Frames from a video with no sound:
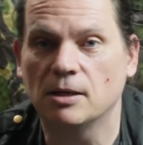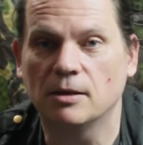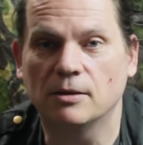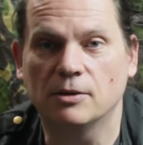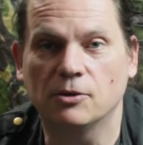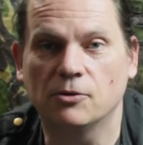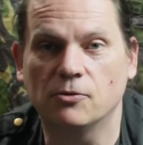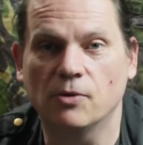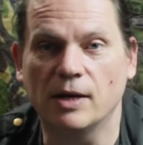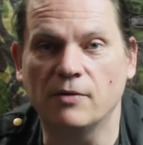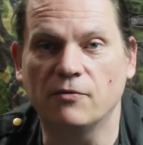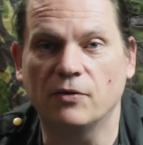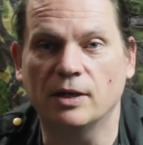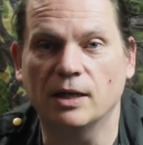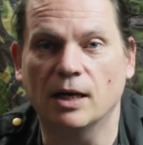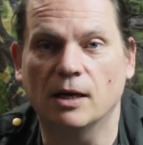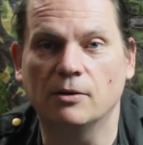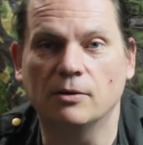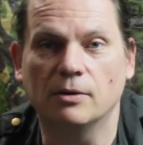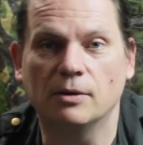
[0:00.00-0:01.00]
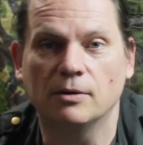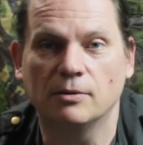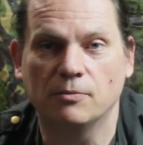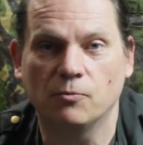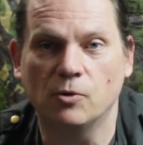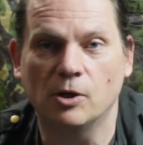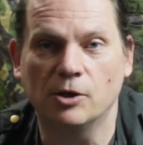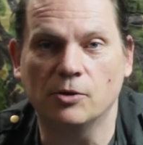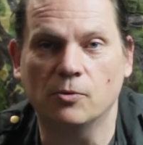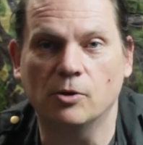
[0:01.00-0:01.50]
It's a great video,
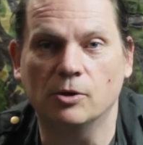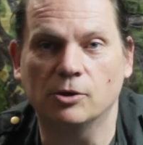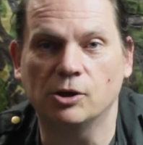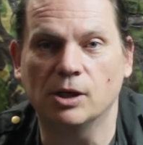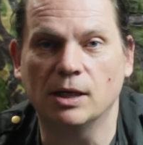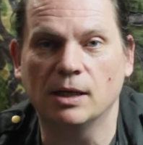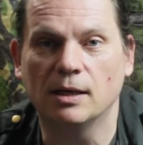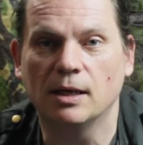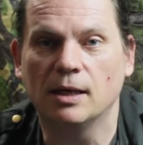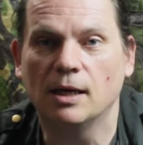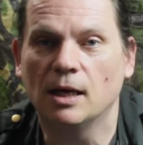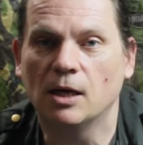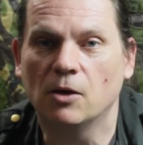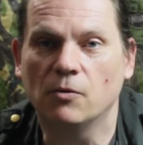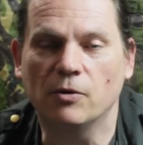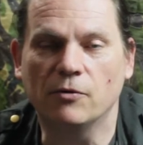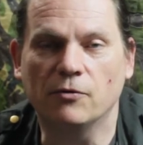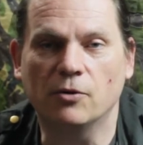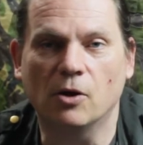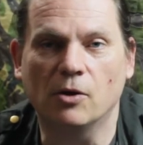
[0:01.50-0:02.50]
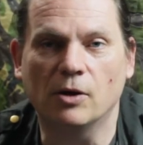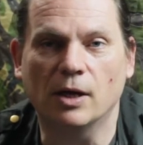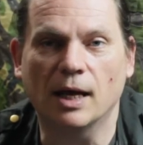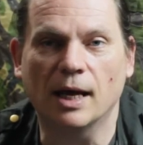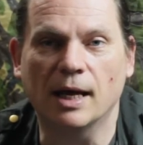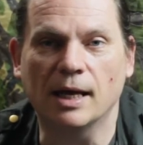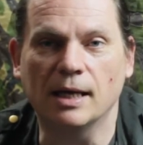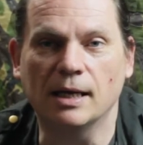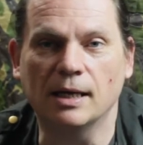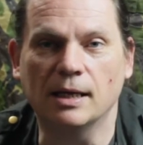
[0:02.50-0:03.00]
worth watching. We've got
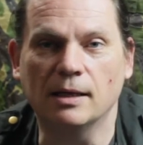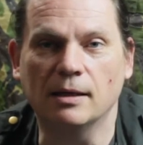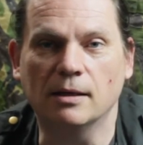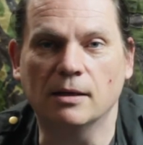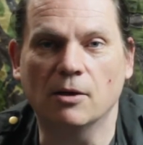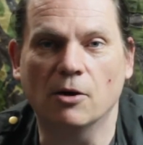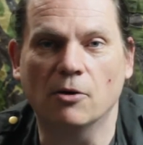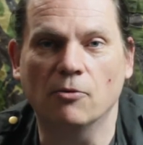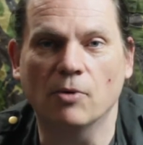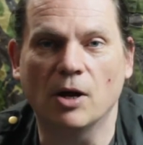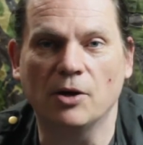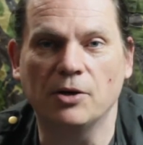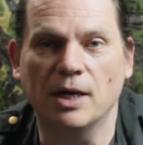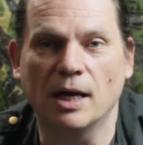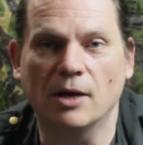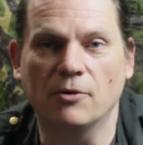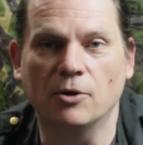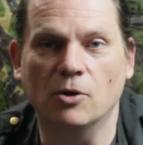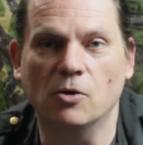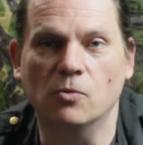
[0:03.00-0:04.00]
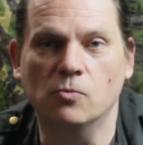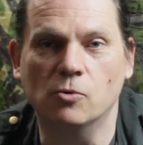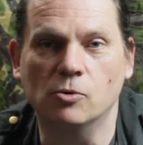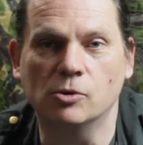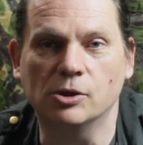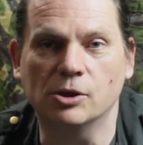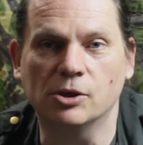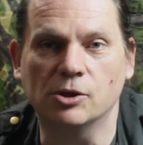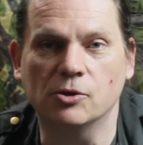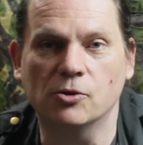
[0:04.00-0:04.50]
a rundown on
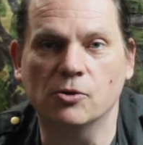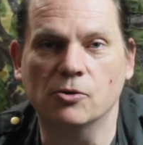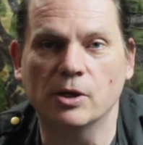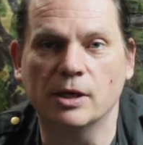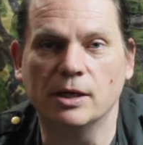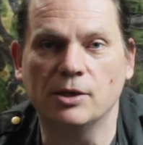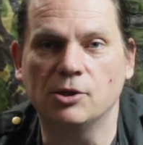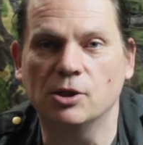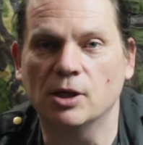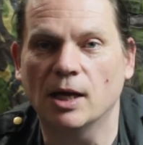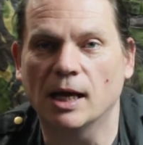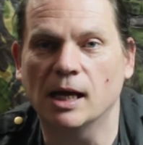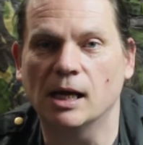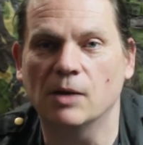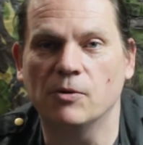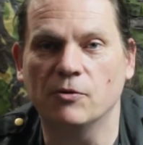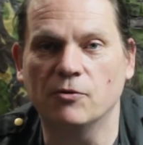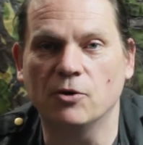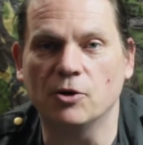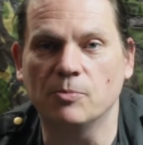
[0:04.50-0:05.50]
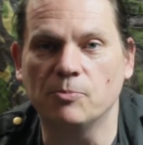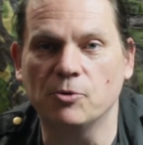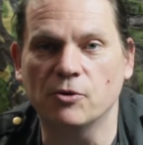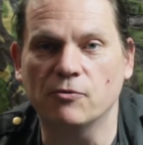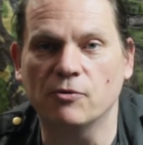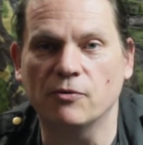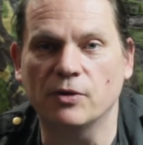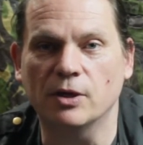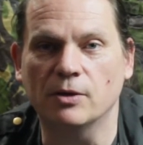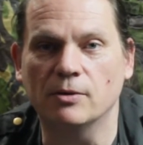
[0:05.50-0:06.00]
water storage and we've got a
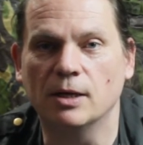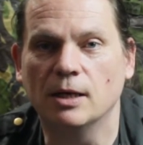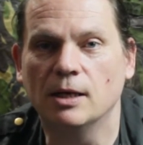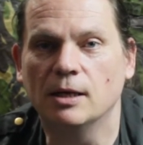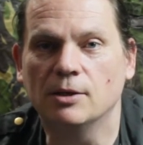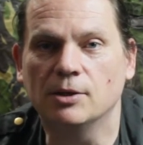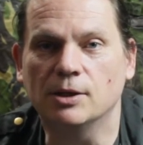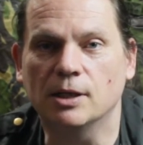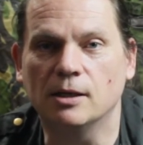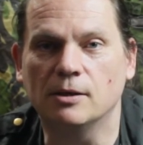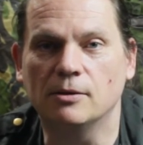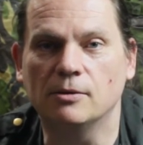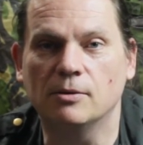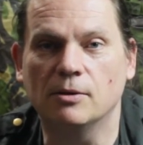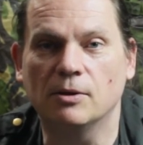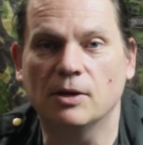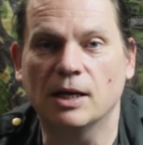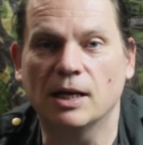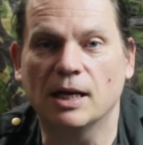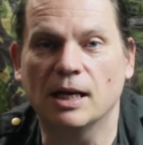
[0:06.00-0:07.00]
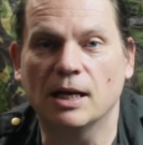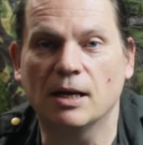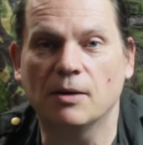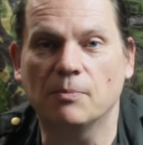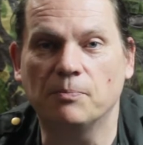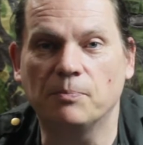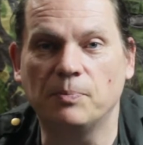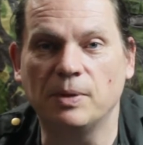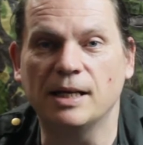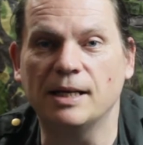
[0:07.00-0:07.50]
book review. So,
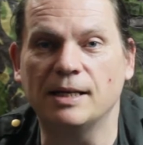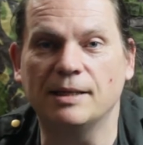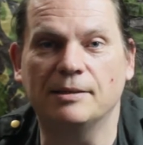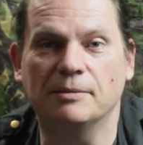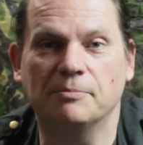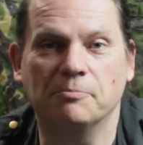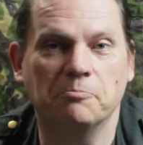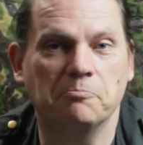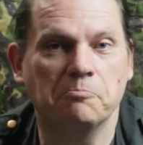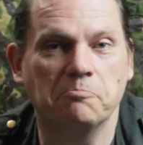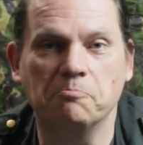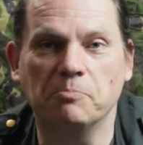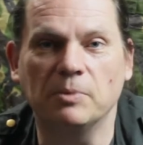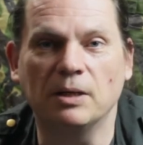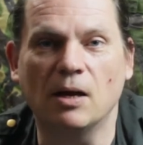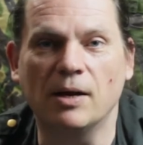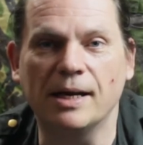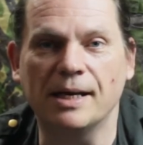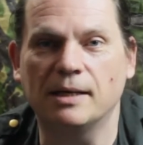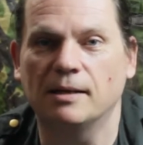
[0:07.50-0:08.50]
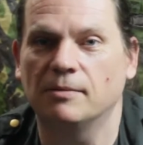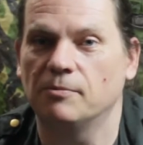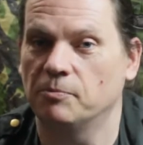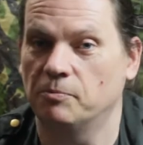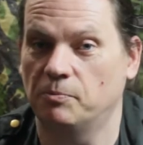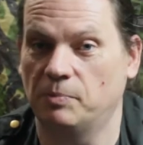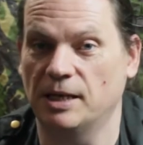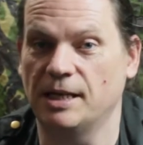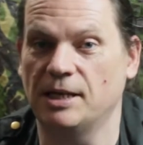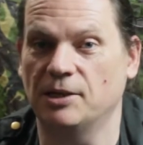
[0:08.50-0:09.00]
please, like,
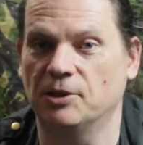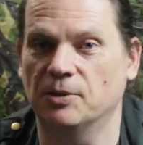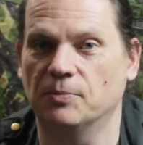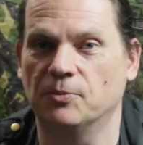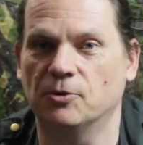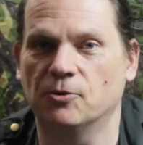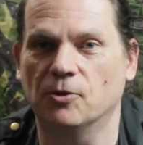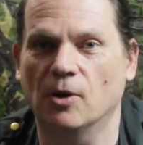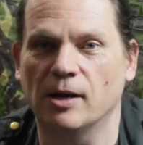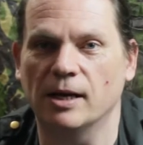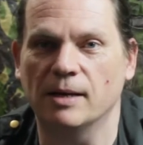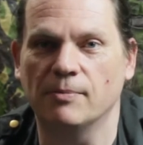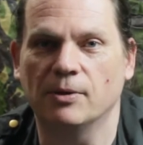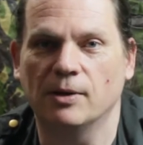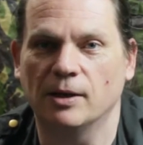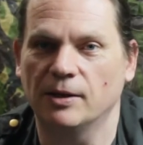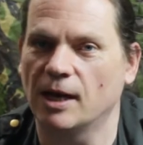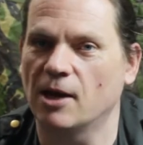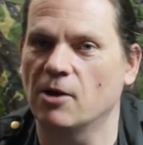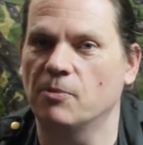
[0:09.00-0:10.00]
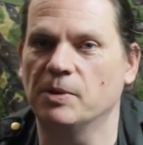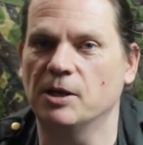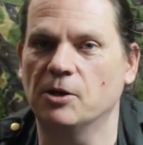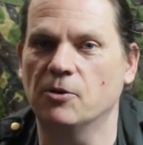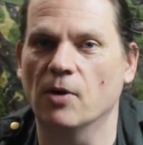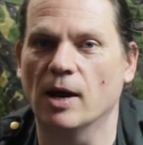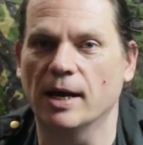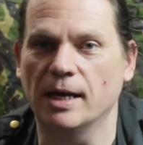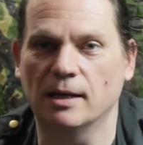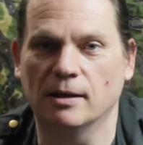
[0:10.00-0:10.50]
please subscribe. That would be
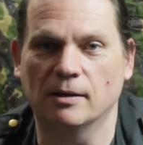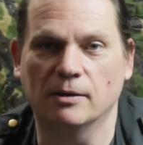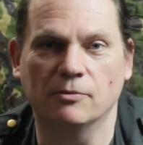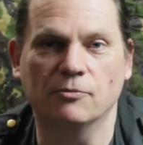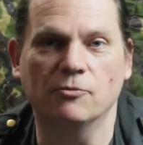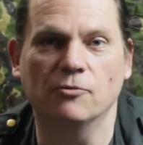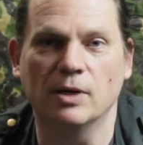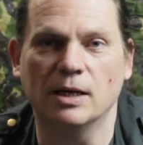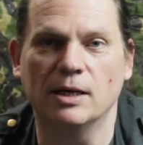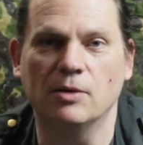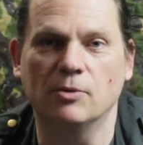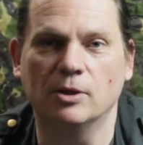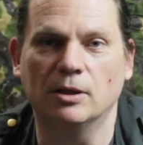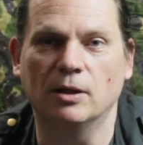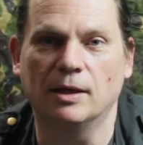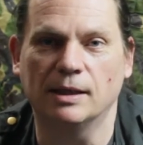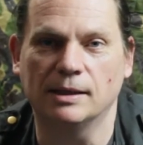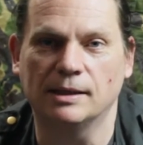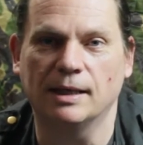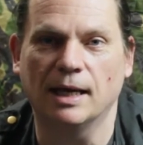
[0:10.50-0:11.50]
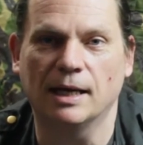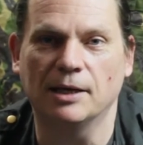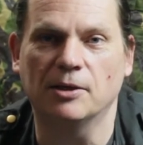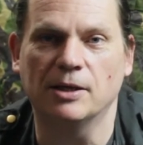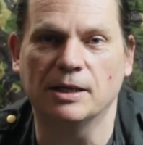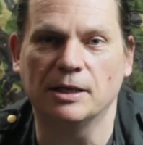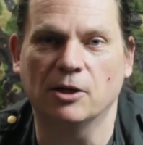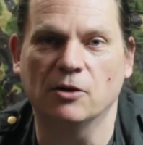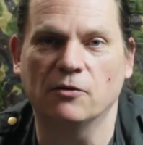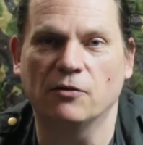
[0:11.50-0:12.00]
great. I really would like to get an
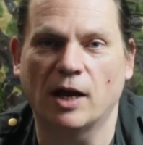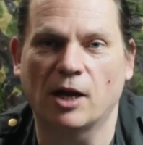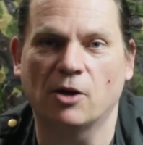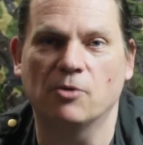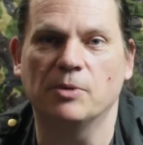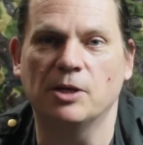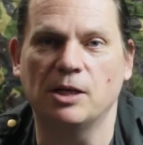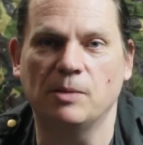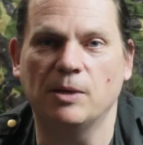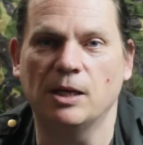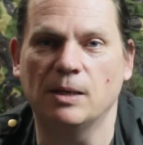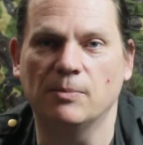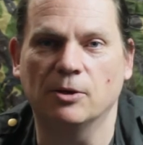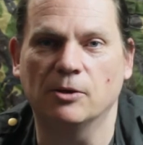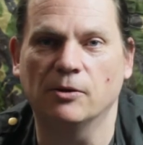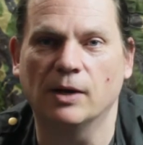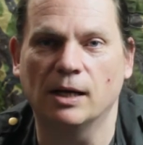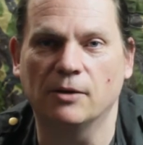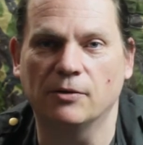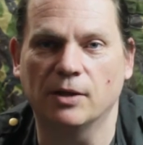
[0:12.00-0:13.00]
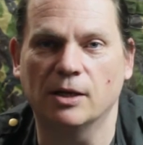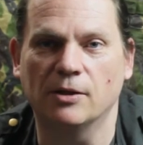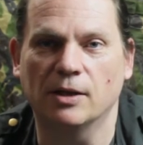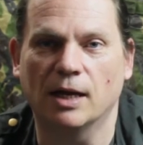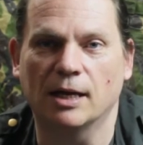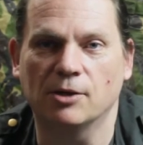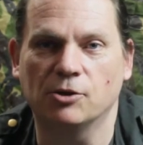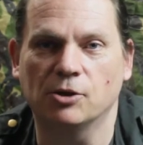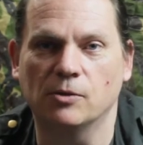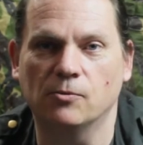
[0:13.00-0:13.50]
idea of how many people are out there
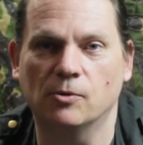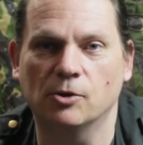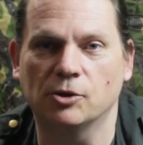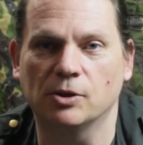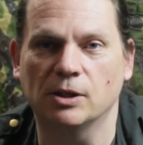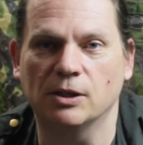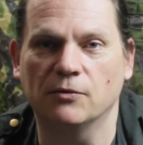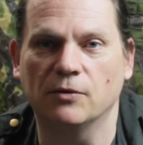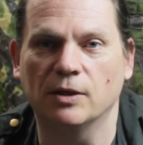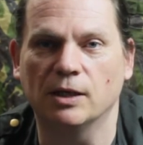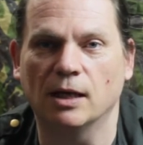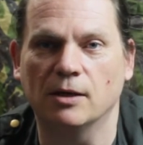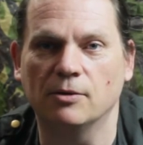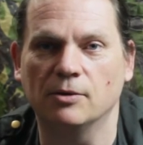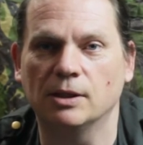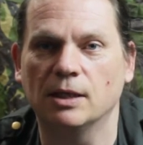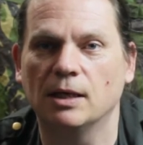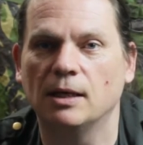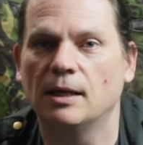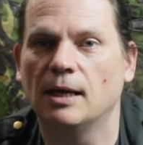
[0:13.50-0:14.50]
that actually watch these videos.